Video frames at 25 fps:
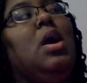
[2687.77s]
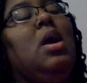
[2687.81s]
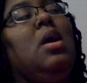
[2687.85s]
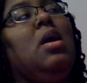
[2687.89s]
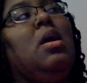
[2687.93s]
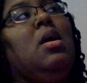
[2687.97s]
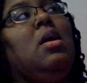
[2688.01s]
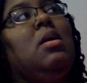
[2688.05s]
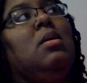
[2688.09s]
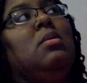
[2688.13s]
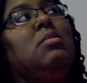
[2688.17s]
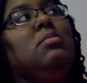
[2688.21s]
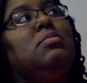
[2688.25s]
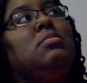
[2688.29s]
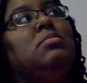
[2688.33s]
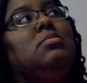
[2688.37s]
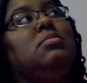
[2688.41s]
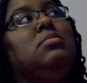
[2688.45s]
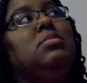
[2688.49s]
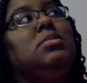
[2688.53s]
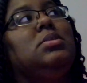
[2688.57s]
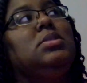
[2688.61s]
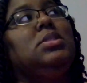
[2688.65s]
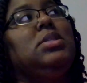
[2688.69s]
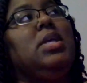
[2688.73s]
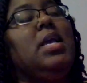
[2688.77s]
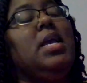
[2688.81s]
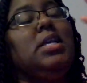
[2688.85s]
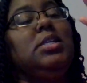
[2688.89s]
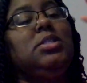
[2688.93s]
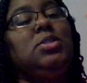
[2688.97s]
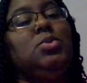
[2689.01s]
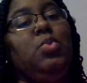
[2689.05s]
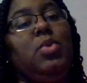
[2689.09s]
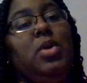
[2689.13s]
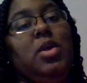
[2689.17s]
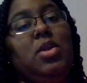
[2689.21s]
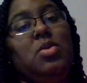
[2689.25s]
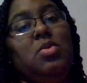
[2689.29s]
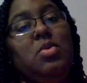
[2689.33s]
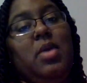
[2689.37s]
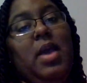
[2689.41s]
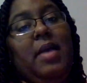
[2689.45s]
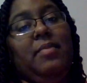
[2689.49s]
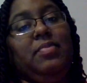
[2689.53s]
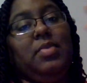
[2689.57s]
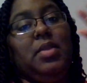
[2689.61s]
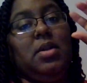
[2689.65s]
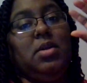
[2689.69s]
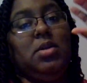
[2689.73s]
um, test where you
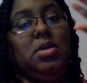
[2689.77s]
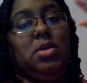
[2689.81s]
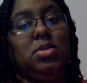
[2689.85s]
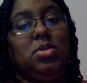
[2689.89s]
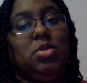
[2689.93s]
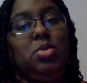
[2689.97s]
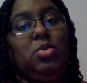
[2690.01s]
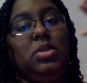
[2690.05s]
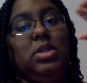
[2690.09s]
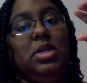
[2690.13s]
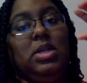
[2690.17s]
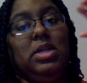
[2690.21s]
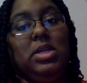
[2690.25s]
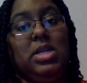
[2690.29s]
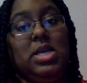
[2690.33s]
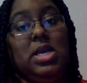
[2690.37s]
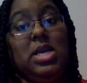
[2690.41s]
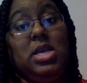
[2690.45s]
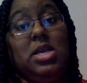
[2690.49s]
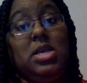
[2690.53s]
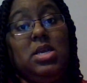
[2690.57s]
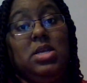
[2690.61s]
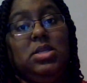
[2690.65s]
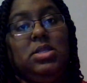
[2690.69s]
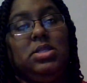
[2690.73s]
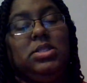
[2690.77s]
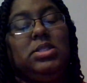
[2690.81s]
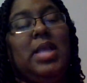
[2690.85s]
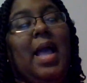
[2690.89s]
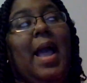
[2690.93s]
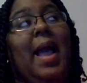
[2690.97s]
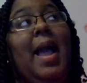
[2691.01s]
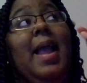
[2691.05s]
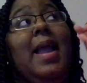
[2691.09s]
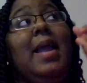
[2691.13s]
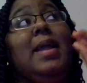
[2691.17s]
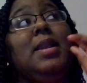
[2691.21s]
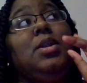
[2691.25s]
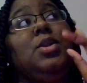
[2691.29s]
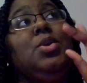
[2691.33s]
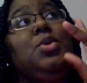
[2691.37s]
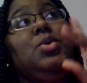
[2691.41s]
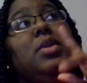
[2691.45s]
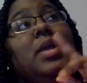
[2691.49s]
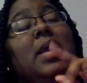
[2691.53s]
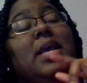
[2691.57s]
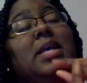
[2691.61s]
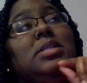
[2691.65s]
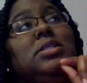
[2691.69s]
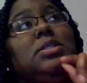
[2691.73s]
have to look through the lens i had to do
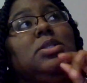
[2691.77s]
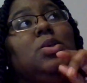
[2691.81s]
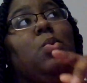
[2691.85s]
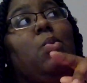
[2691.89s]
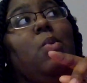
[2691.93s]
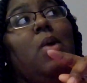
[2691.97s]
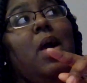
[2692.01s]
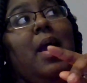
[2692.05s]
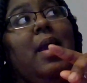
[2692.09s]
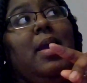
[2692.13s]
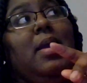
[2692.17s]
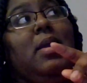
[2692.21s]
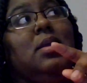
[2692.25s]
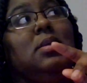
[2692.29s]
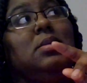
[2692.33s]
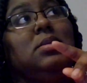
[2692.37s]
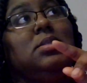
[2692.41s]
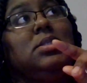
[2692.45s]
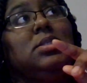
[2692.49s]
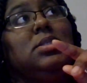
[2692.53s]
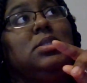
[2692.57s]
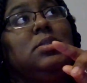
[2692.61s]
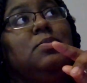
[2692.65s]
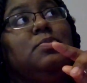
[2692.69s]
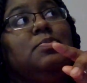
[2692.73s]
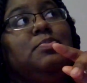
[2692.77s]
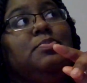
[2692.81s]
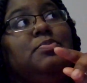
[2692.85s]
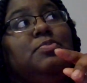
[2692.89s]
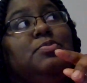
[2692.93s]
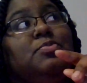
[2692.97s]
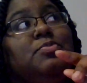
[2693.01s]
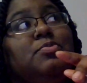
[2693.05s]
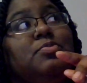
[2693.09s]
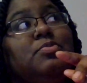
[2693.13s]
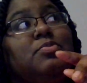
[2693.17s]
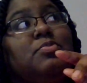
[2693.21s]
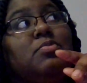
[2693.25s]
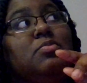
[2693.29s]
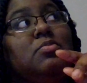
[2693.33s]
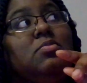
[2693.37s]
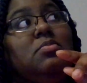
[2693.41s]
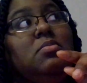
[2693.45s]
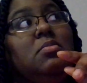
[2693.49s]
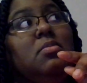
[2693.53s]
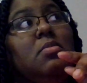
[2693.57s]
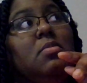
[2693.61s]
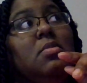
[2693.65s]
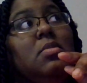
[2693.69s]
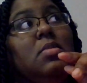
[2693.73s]
that twice
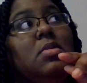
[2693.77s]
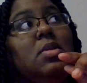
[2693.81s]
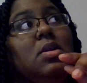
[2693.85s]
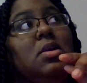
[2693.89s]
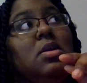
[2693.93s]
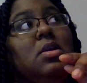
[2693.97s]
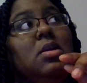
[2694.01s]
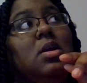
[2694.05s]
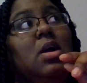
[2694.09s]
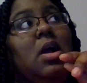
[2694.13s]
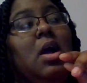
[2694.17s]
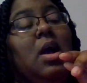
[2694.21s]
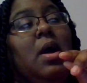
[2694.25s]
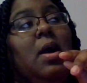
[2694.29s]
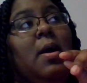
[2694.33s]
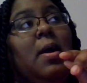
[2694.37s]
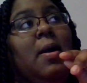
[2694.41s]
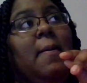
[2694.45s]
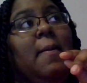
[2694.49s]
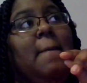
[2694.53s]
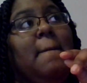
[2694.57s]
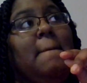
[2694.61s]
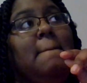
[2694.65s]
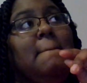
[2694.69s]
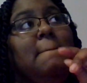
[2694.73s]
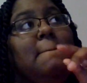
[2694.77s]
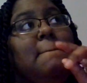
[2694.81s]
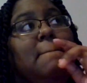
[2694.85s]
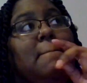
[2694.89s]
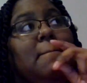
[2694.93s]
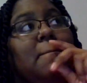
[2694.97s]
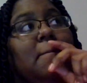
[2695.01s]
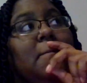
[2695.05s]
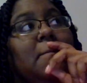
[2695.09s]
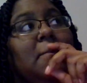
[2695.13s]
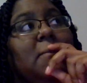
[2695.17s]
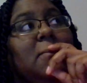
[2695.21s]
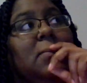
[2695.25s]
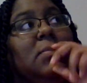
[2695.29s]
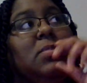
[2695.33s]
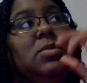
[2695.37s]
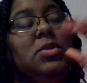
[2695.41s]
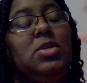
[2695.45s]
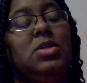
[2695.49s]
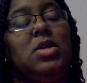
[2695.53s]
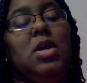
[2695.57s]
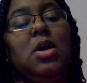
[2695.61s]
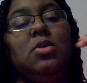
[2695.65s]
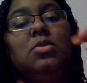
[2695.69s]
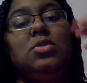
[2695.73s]
um,
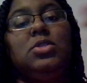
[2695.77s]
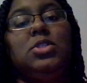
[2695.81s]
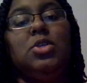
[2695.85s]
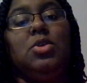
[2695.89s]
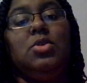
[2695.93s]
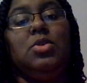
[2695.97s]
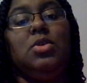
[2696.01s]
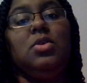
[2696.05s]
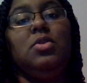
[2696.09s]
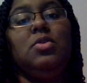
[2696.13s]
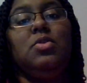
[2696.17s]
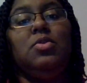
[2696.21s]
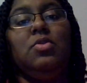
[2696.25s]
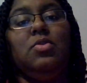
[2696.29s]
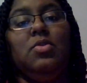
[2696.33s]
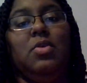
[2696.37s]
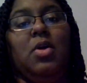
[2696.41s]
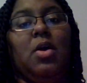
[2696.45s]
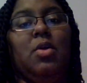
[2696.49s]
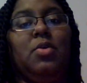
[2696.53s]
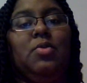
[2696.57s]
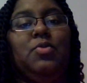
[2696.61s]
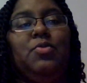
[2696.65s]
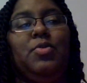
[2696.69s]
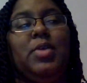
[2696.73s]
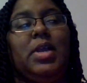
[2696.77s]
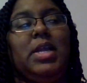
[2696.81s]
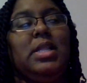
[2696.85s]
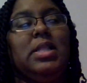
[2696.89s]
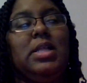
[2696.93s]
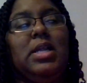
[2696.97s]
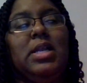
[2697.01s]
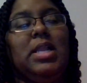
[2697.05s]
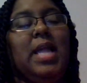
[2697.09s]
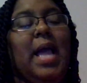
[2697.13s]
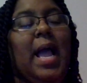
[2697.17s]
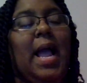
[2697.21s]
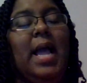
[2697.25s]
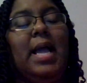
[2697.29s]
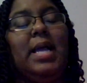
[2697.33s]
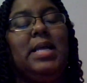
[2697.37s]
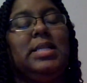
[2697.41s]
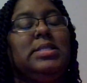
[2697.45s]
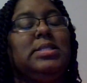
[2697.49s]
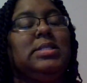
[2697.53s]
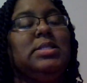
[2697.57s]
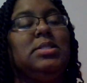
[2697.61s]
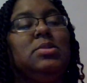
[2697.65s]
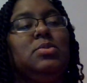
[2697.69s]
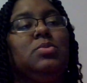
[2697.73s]
you know so you you know read the
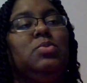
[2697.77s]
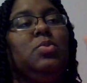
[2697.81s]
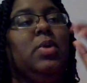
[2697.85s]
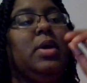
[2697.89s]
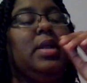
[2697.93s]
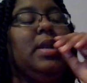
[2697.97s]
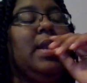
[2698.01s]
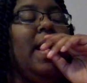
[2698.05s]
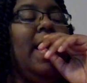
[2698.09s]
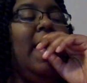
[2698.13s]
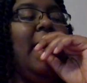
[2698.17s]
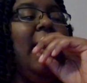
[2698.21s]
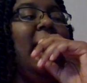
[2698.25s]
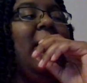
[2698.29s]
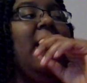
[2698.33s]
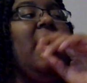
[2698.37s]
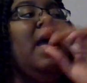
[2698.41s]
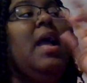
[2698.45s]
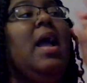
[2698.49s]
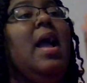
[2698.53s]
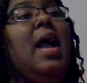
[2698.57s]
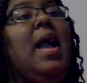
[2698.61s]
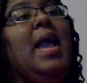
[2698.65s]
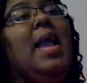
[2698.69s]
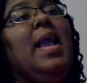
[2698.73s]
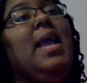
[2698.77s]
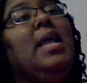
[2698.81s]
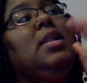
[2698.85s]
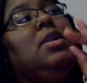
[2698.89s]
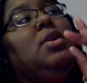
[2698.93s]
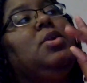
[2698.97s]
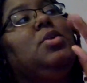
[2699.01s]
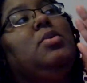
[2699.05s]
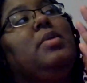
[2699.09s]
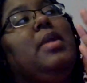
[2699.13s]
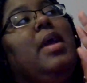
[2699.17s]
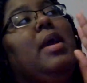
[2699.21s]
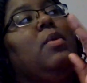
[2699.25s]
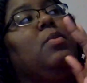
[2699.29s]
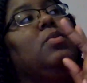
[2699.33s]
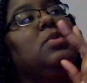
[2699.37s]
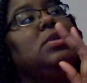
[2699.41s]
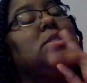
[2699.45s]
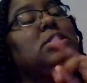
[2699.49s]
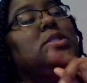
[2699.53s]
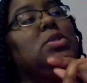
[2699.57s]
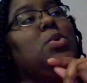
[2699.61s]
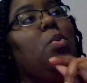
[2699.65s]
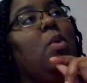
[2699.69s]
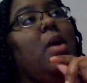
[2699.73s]
lines and whatnot i had to do that
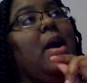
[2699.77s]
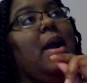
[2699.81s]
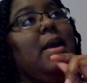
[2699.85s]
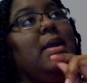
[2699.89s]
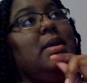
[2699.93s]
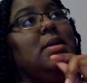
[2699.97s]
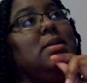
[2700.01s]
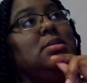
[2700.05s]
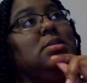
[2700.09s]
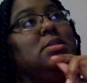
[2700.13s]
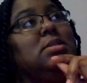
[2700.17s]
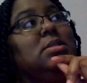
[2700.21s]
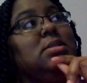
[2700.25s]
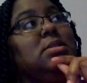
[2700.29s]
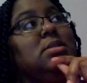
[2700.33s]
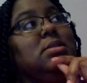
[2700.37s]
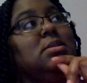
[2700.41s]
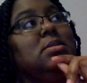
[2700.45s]
one twice